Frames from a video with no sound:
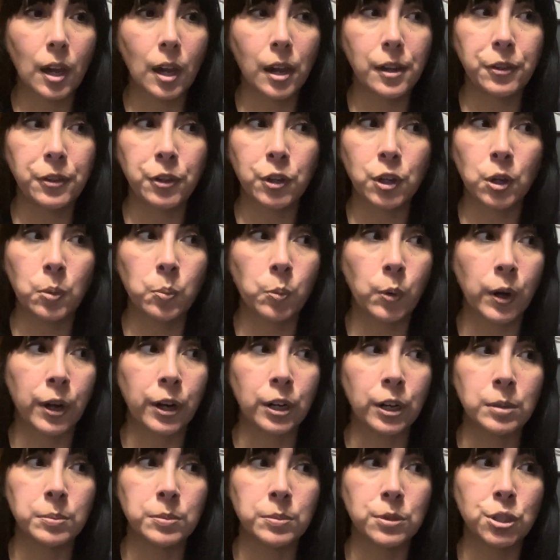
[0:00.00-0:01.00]
You can wear
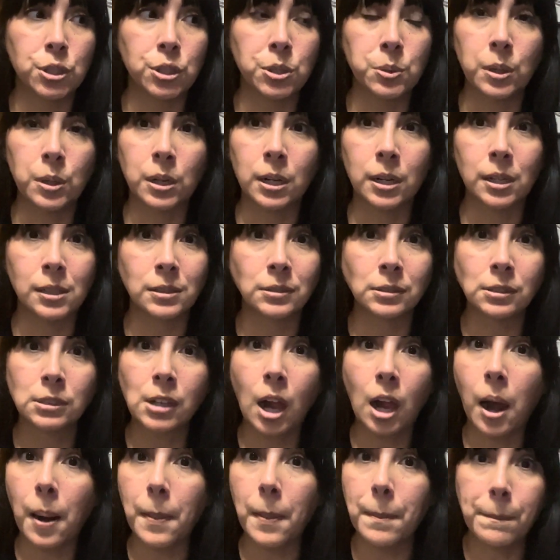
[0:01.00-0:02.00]
them to a
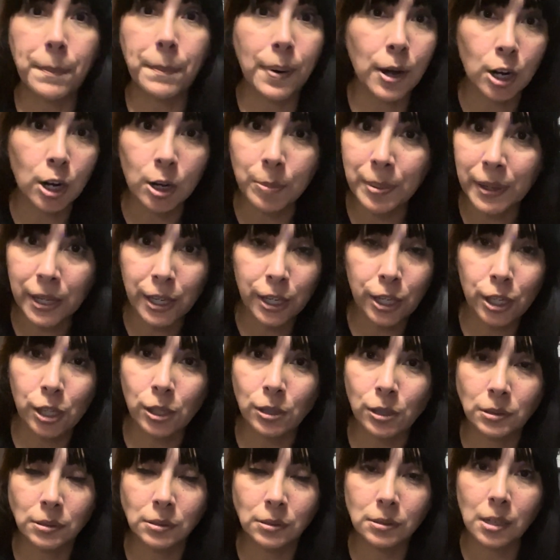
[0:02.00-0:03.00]

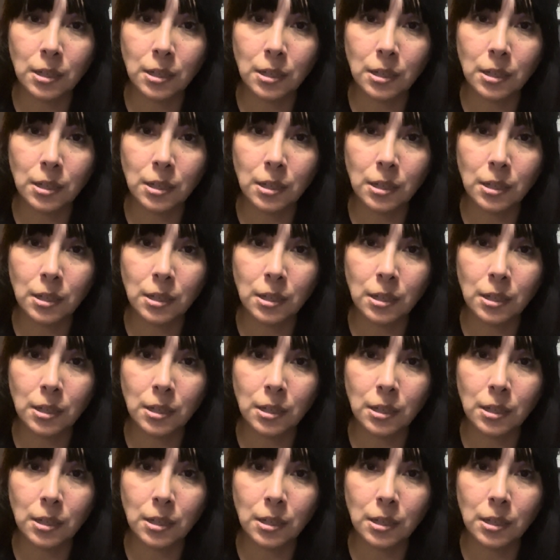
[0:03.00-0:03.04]
barbecue.